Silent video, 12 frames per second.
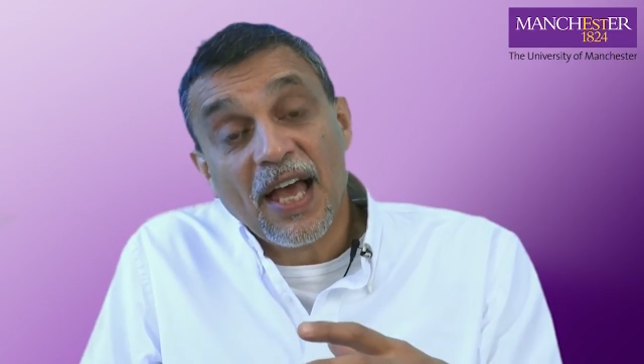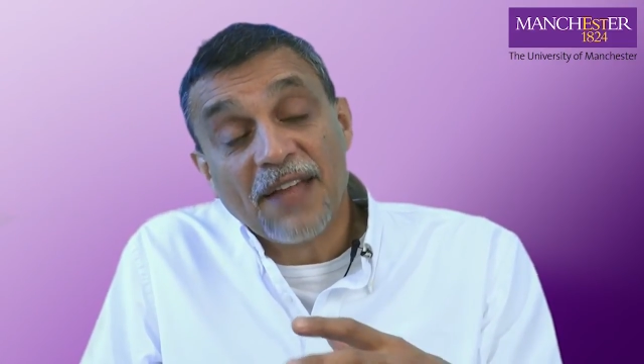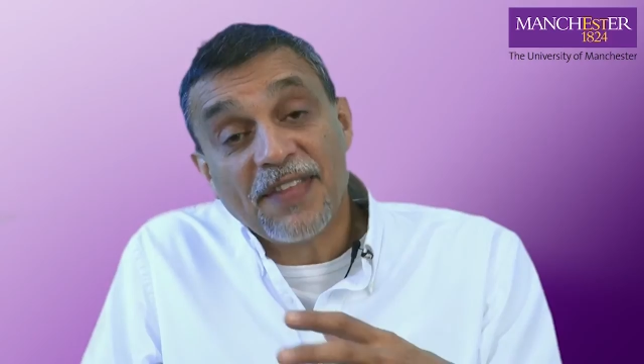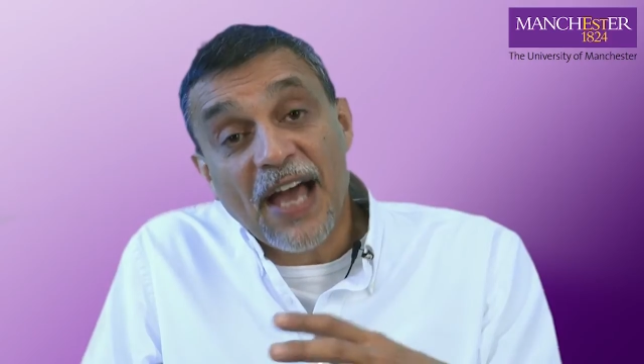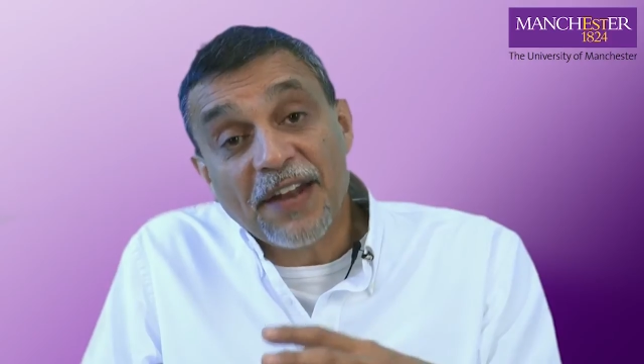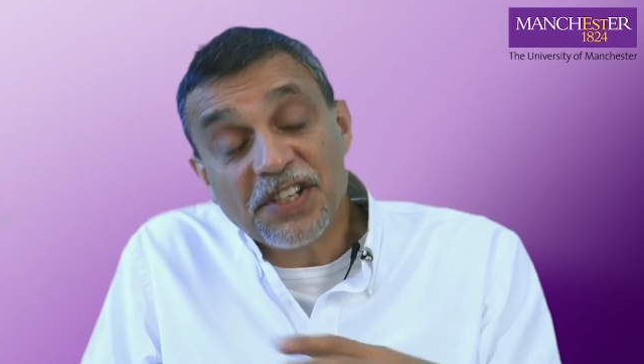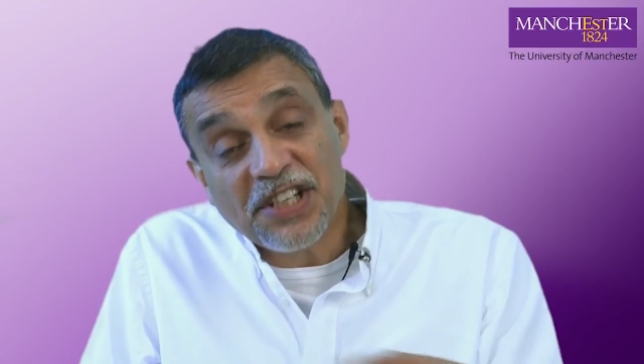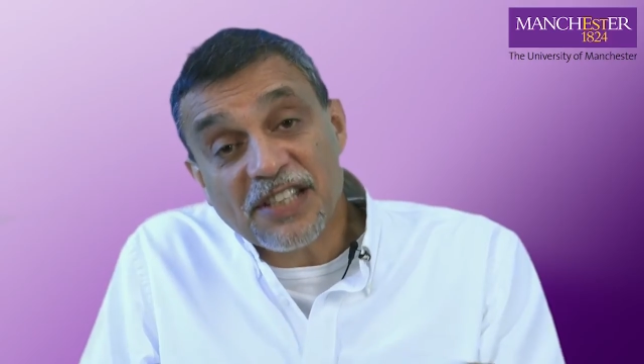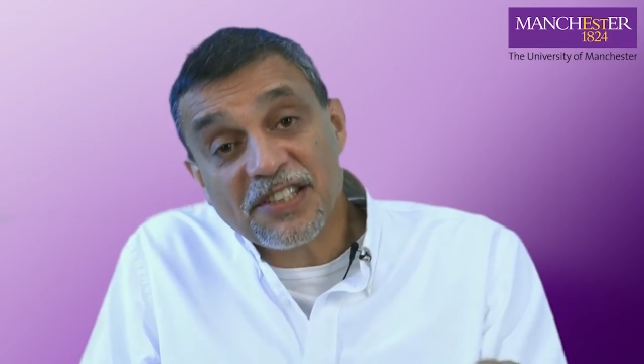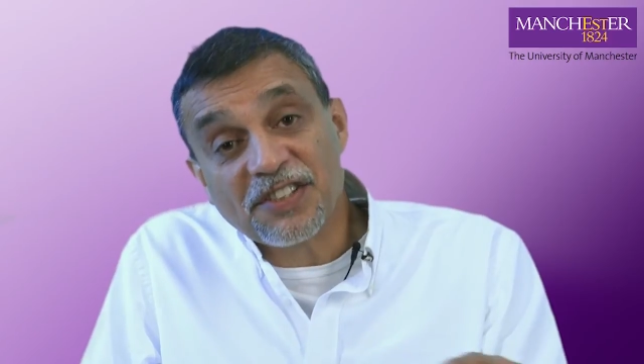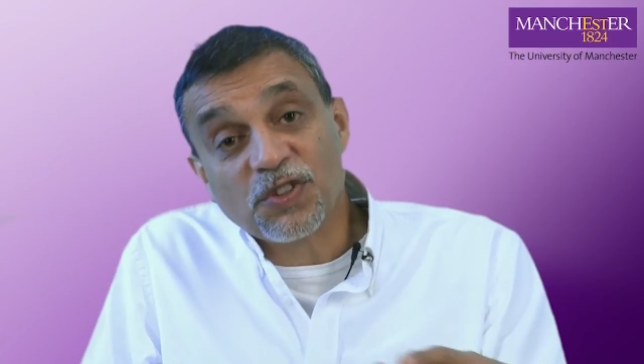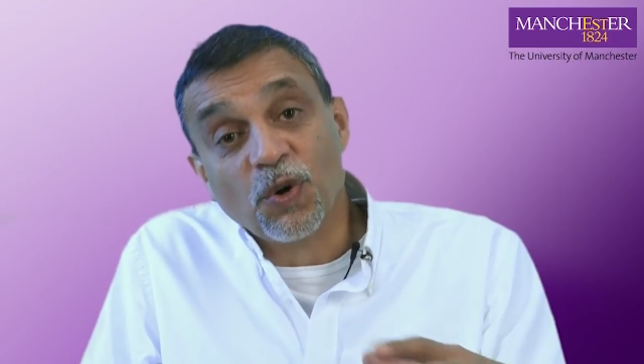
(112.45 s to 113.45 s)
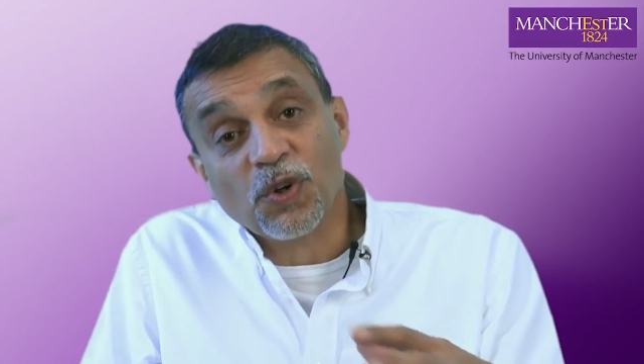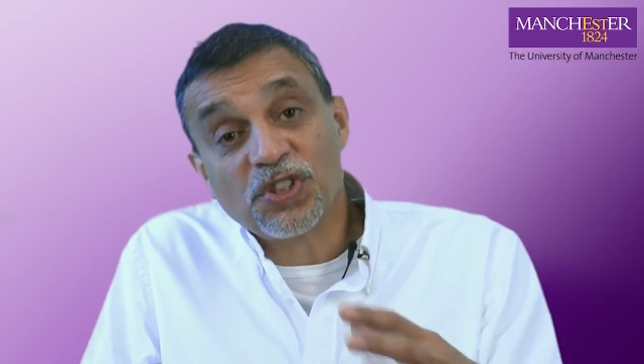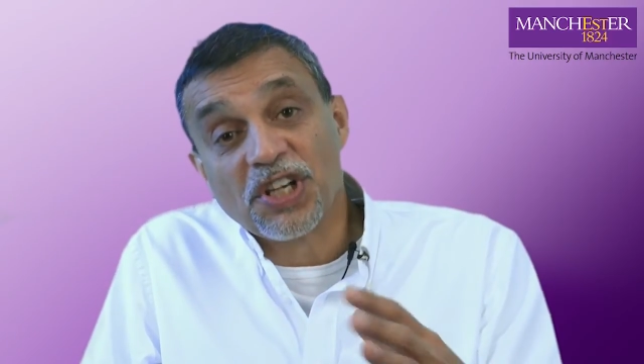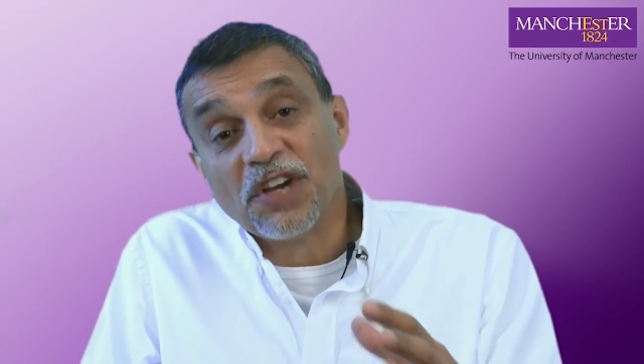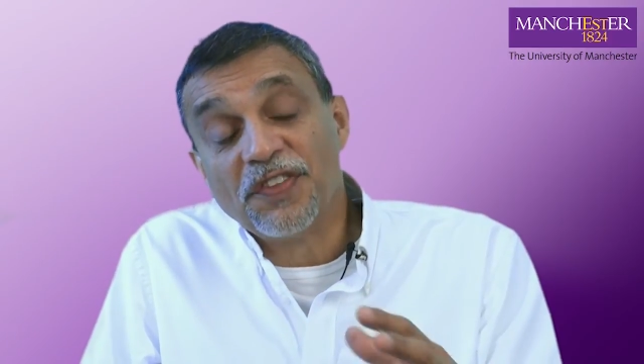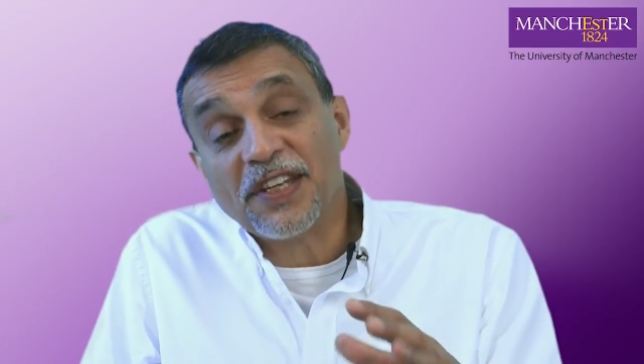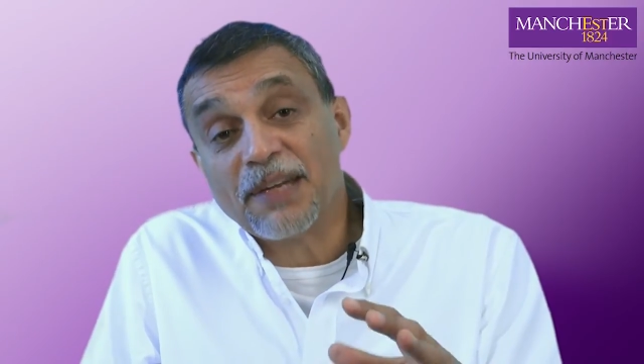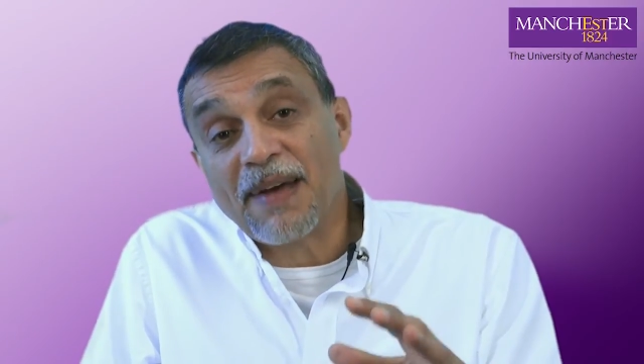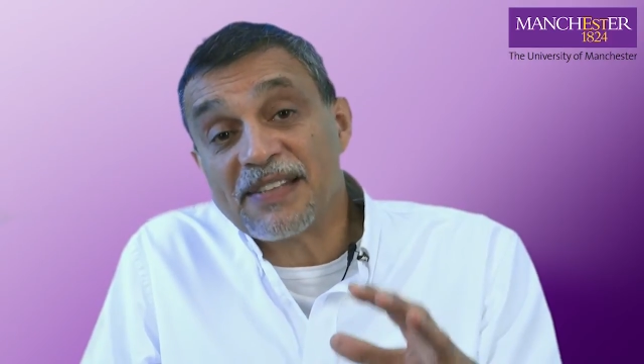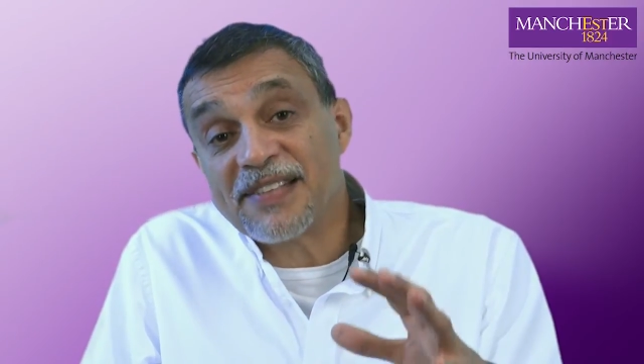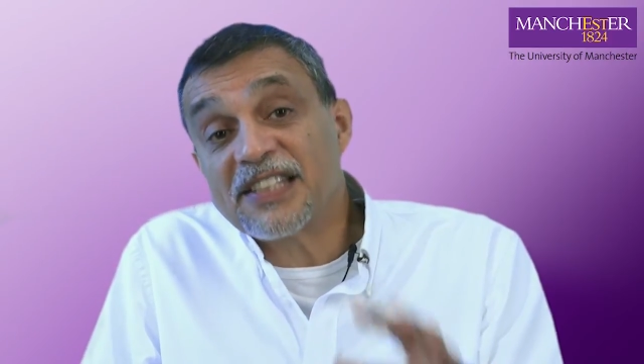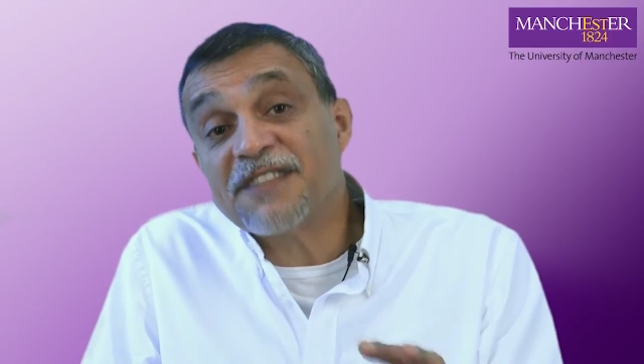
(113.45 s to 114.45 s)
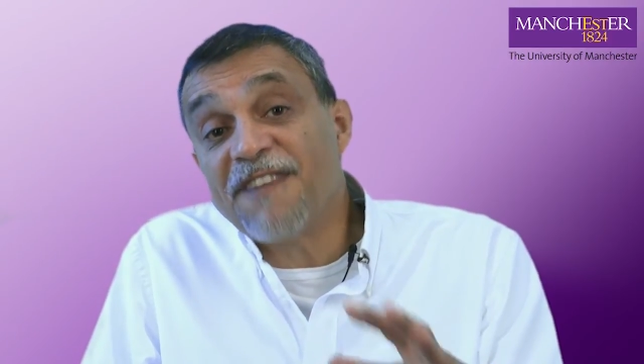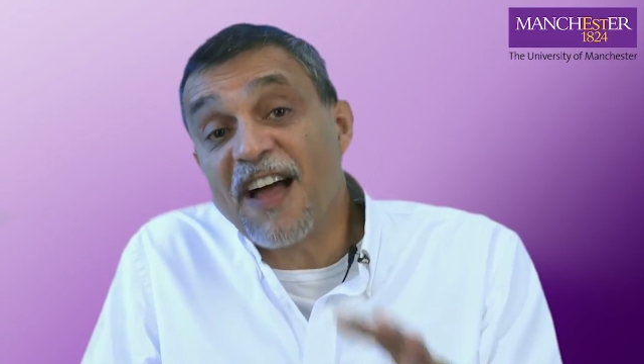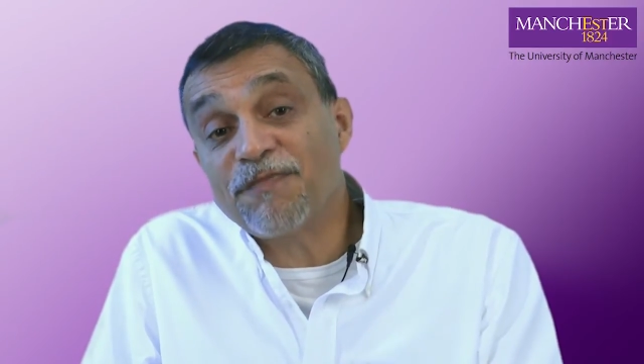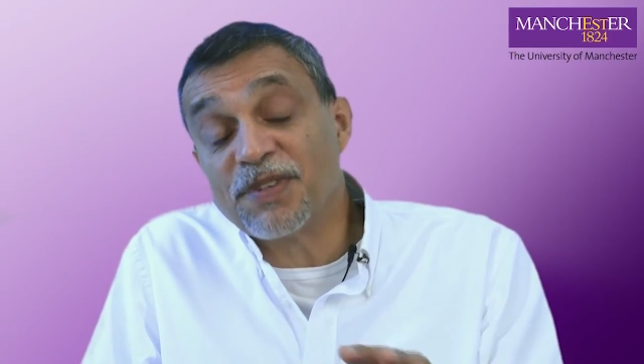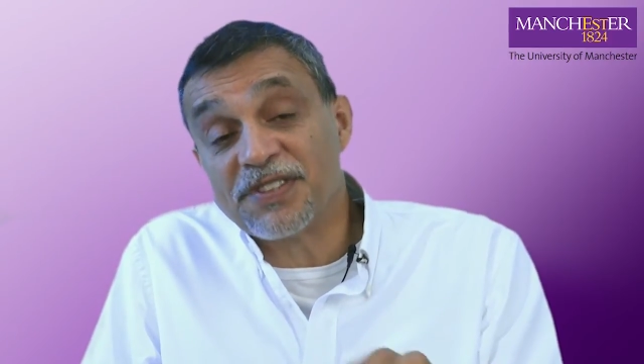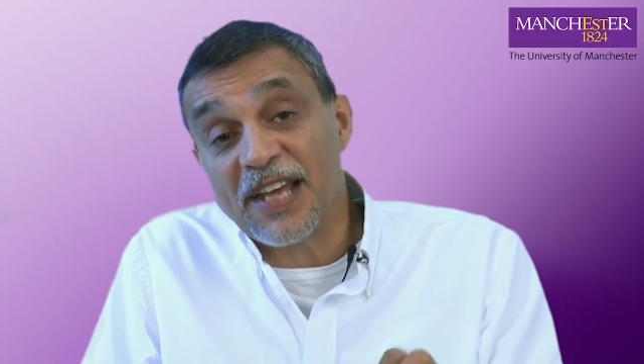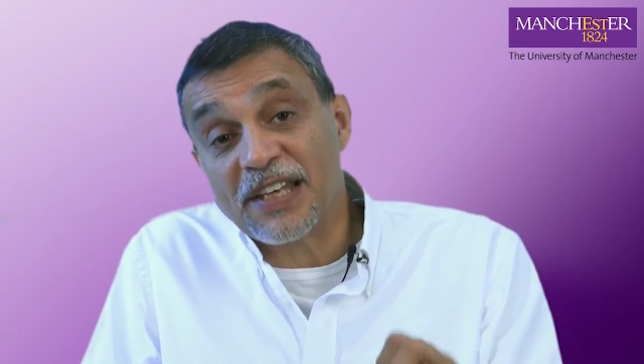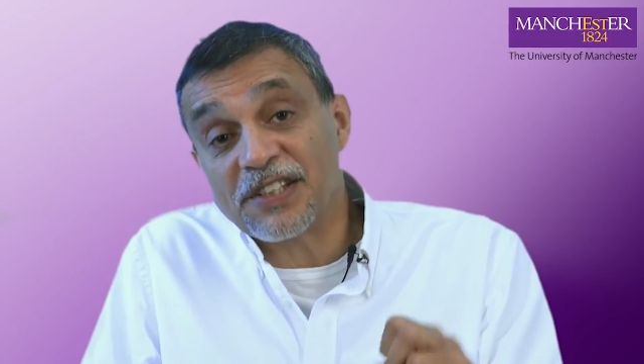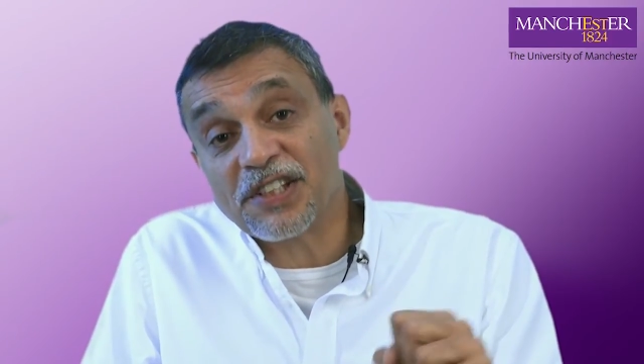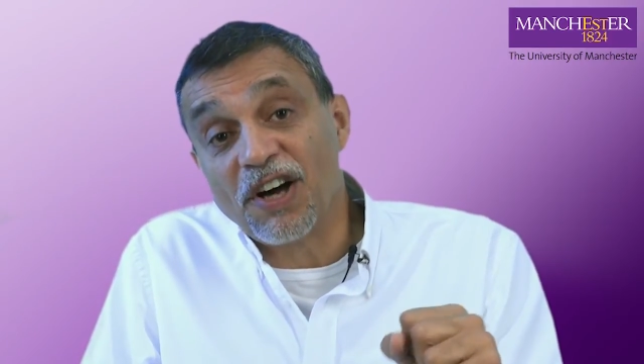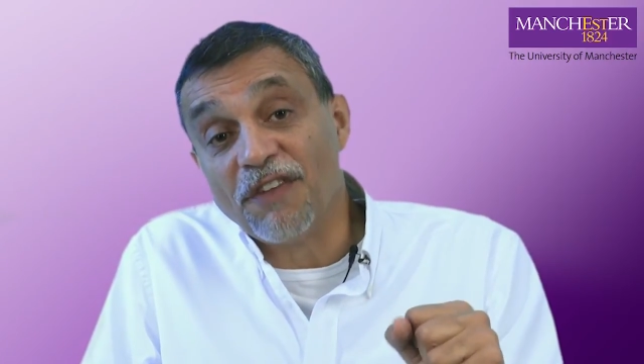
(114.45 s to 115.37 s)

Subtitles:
The unadjusted score showed that about 65%